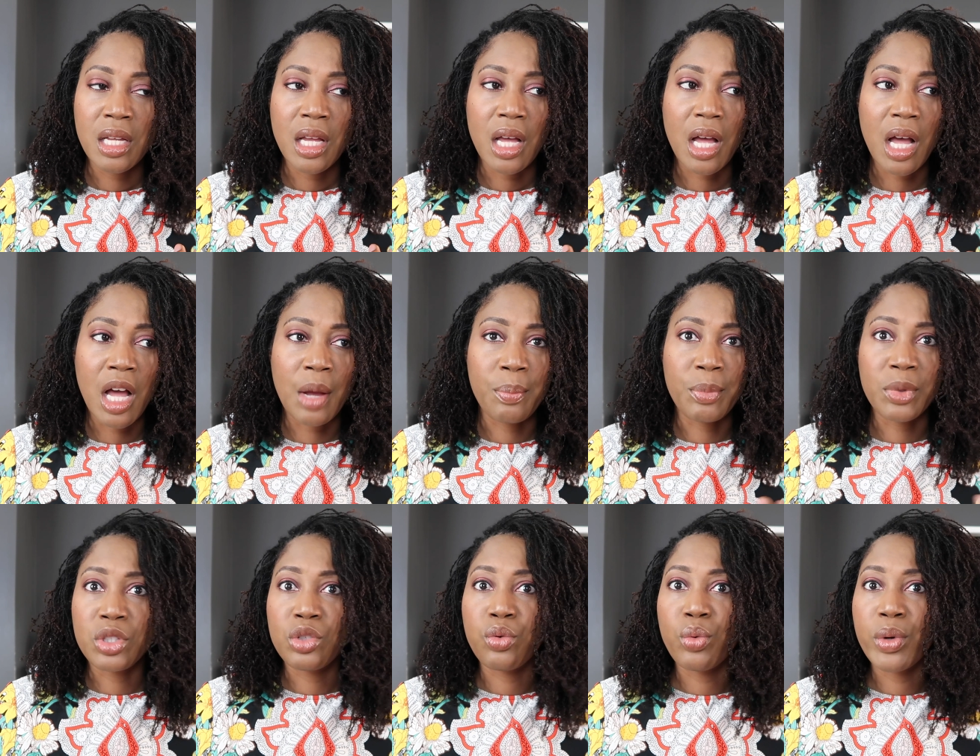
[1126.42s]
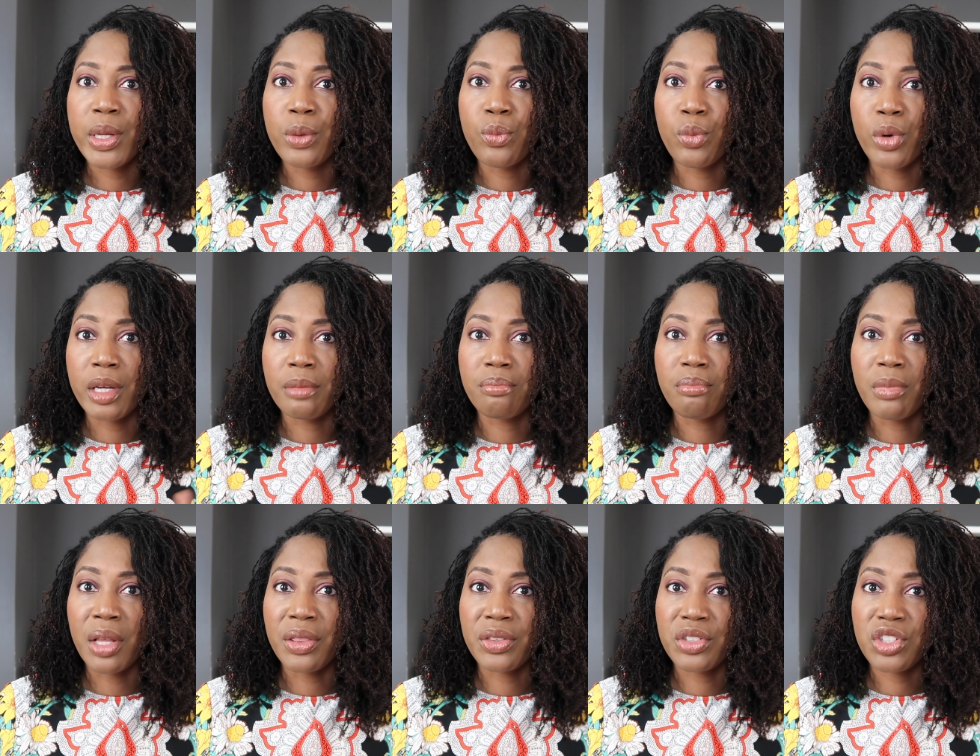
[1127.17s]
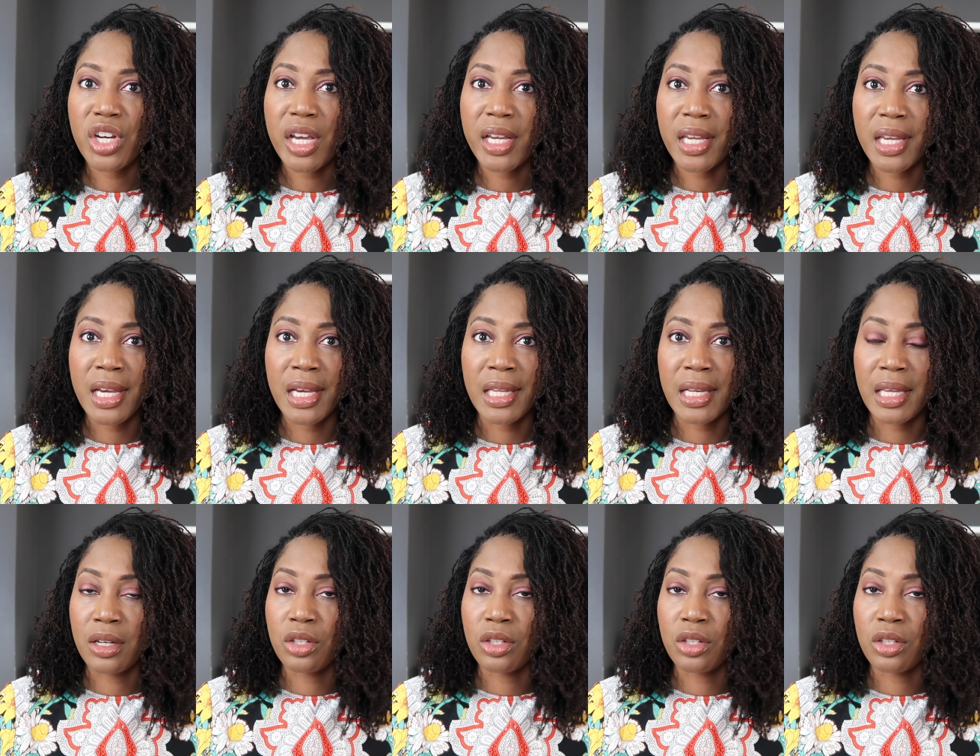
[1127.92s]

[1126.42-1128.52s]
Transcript: a 21-month check-in,